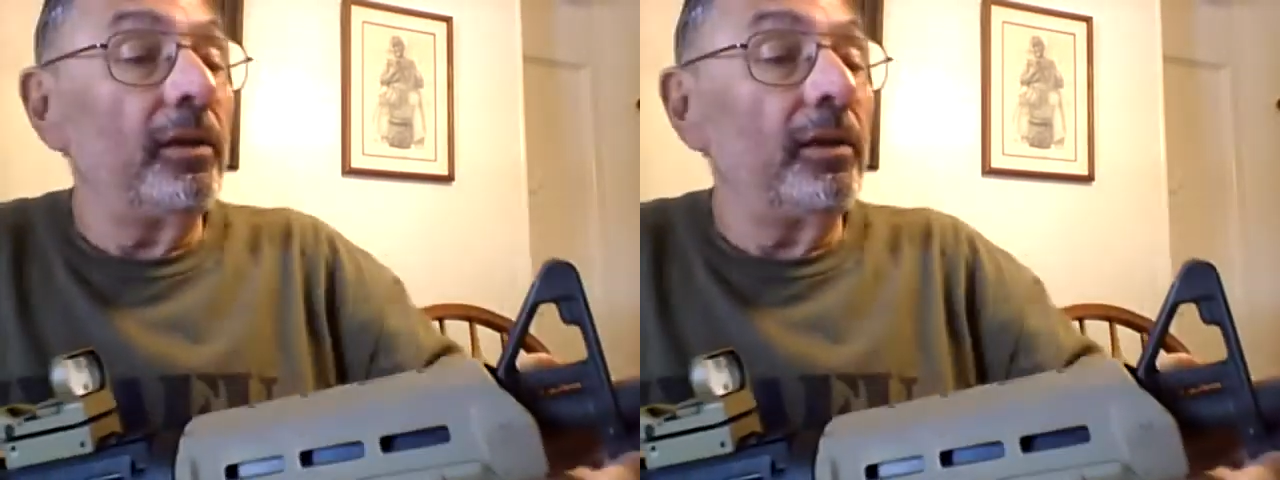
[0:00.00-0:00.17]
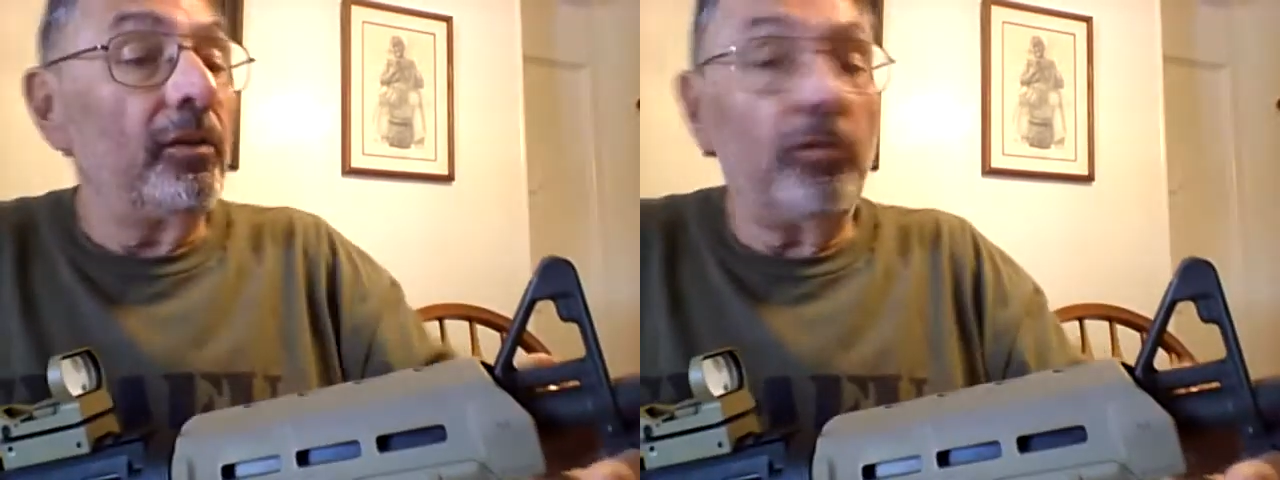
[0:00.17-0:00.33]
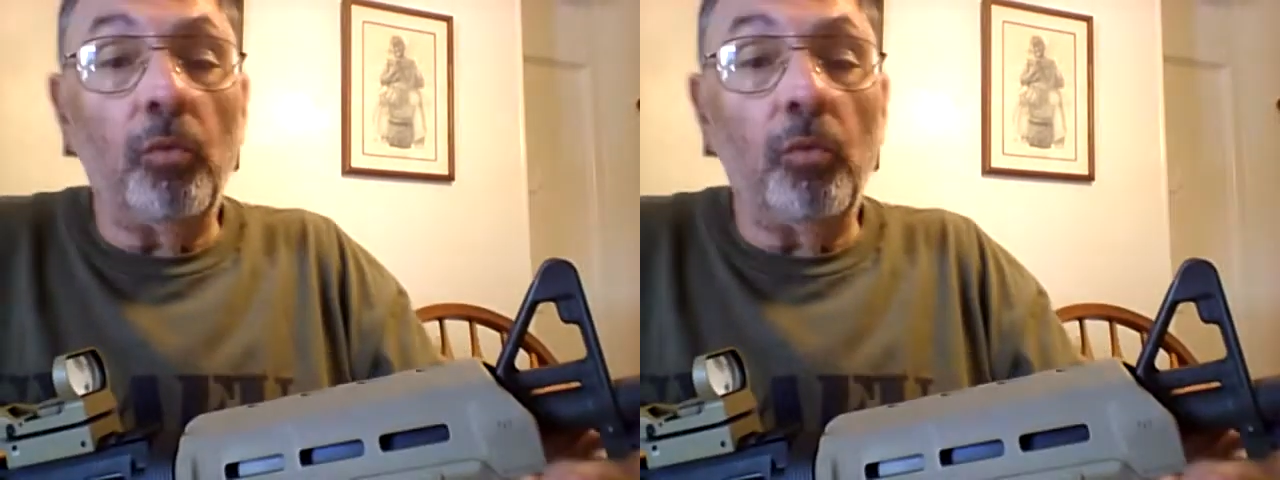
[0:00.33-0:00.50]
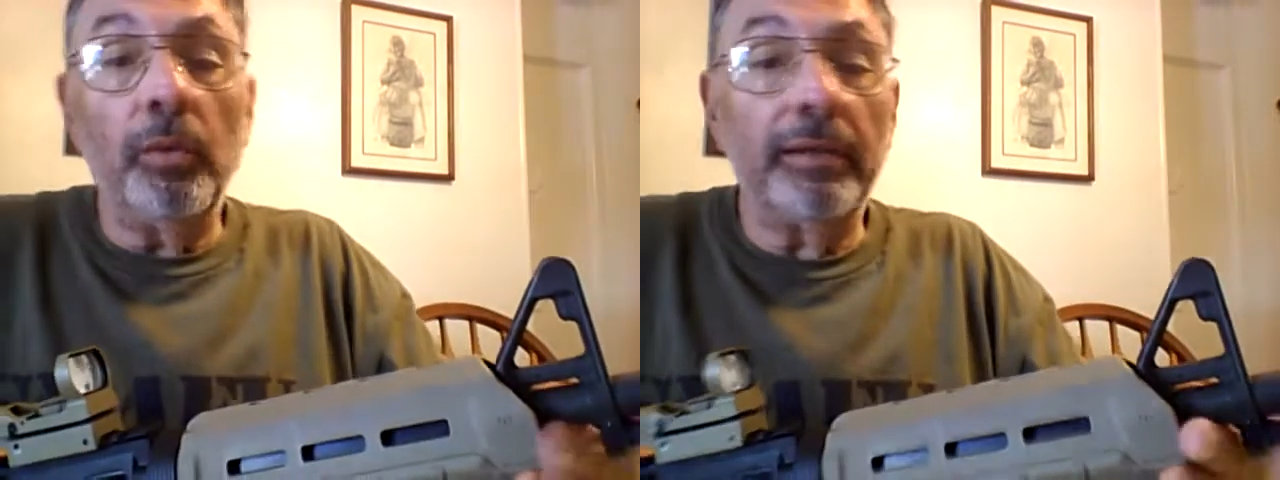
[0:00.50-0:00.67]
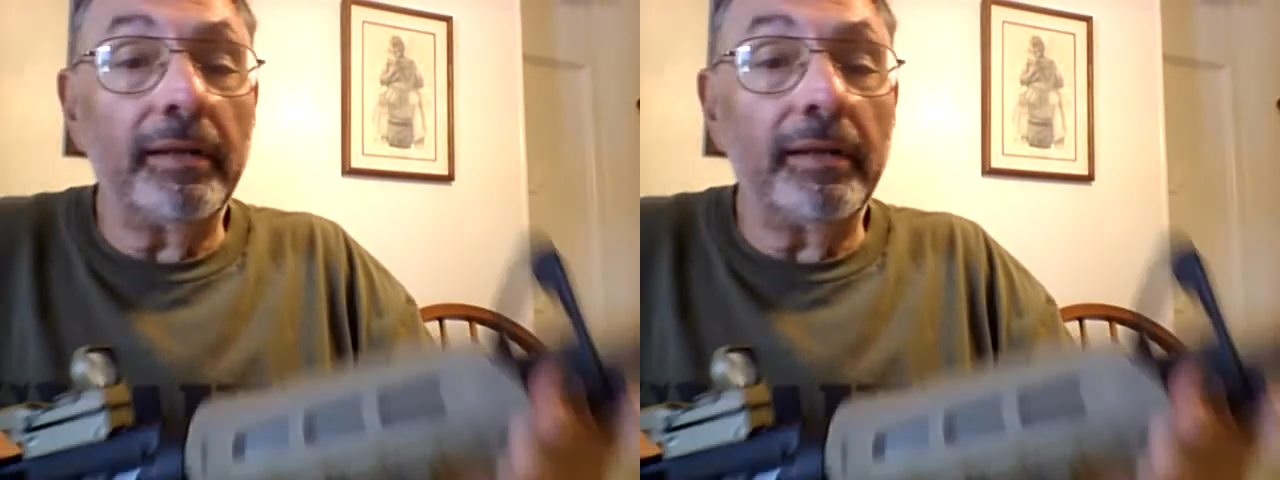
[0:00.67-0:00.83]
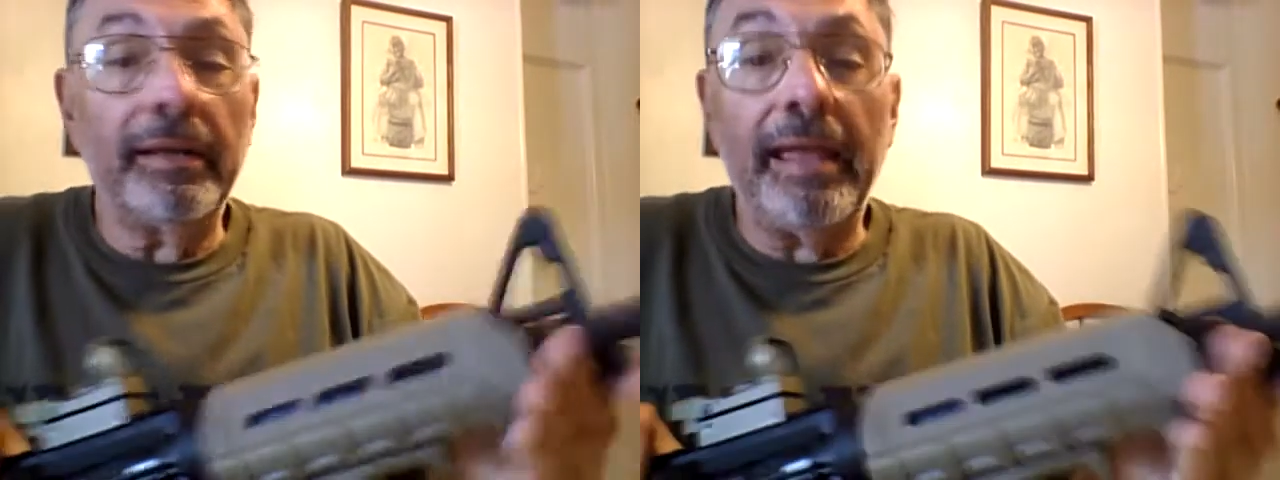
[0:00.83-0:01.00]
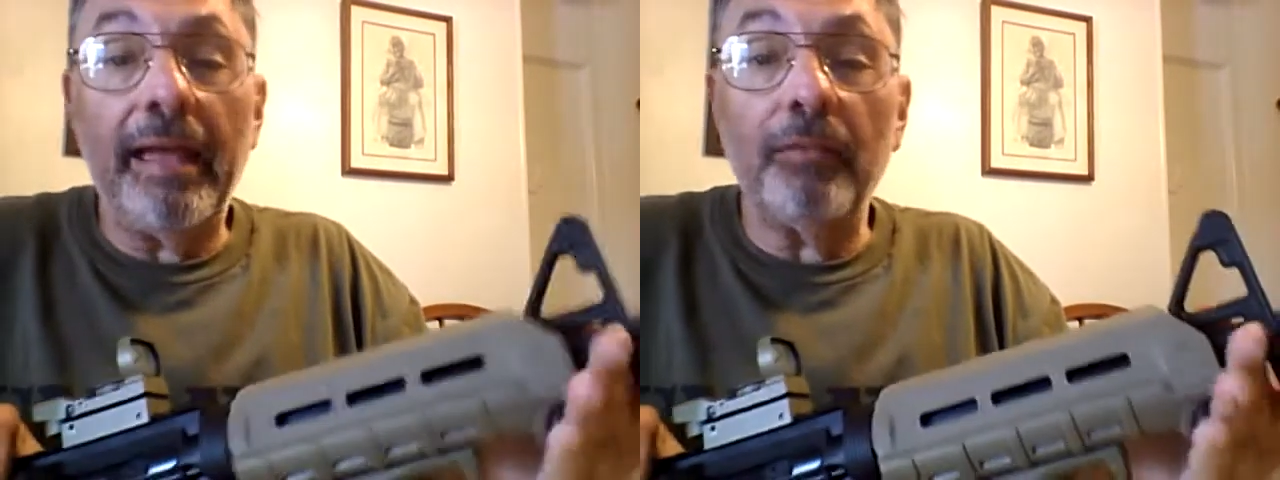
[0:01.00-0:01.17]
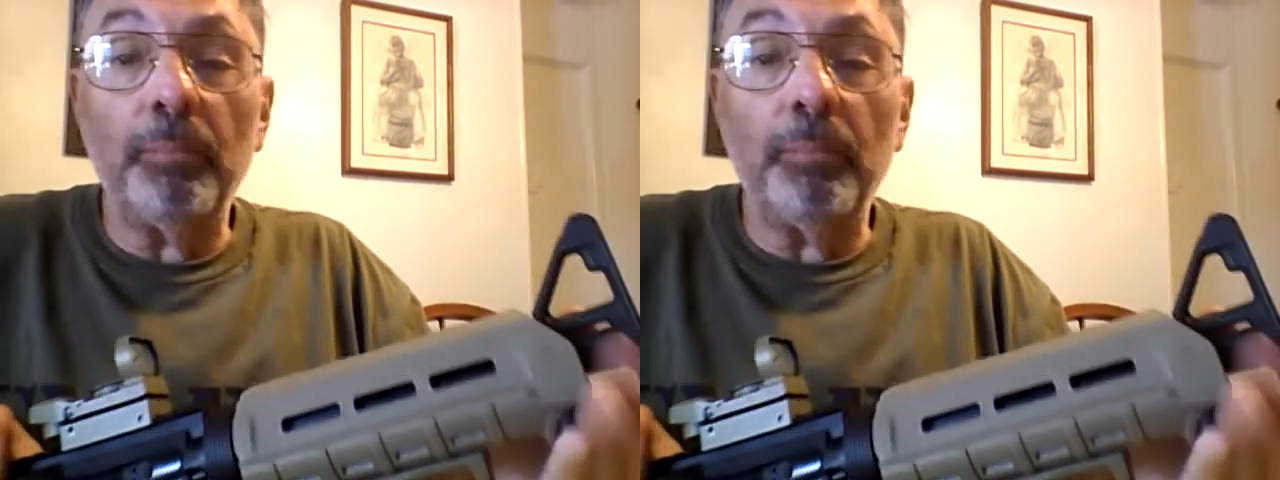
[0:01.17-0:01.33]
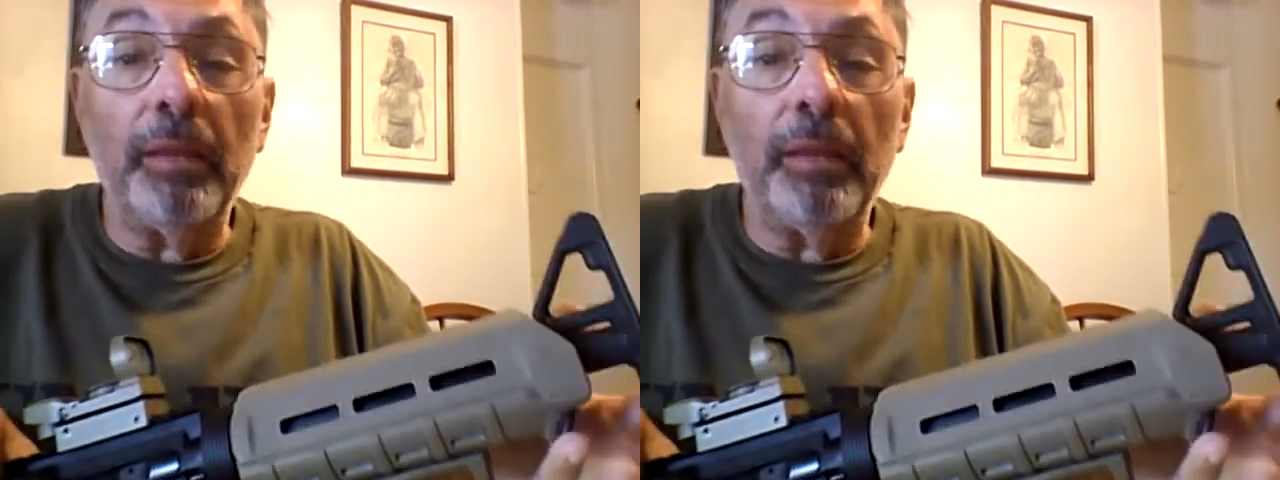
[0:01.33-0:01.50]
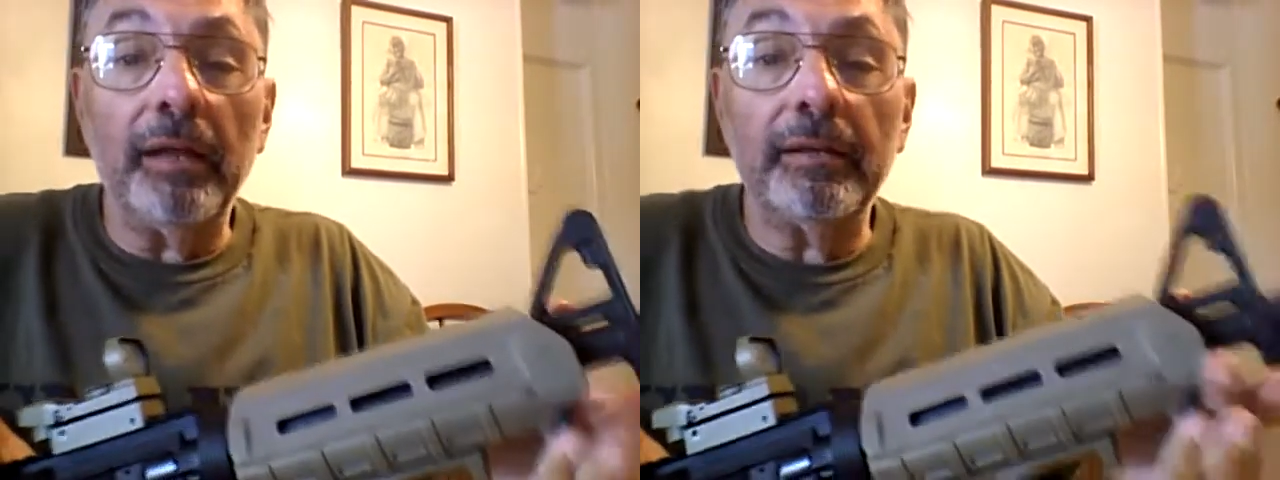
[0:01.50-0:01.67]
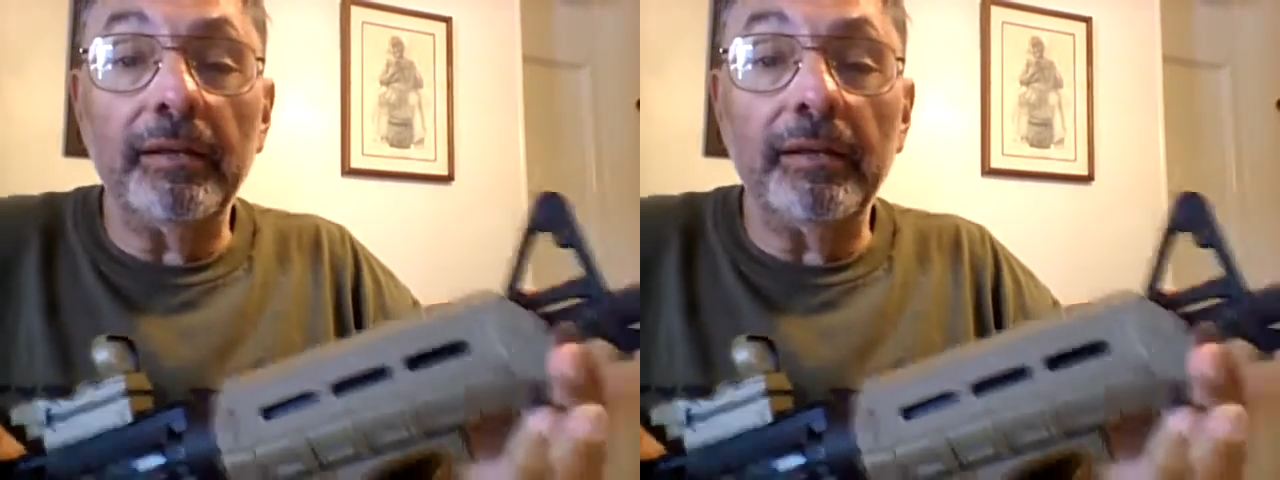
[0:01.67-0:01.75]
So what the gas block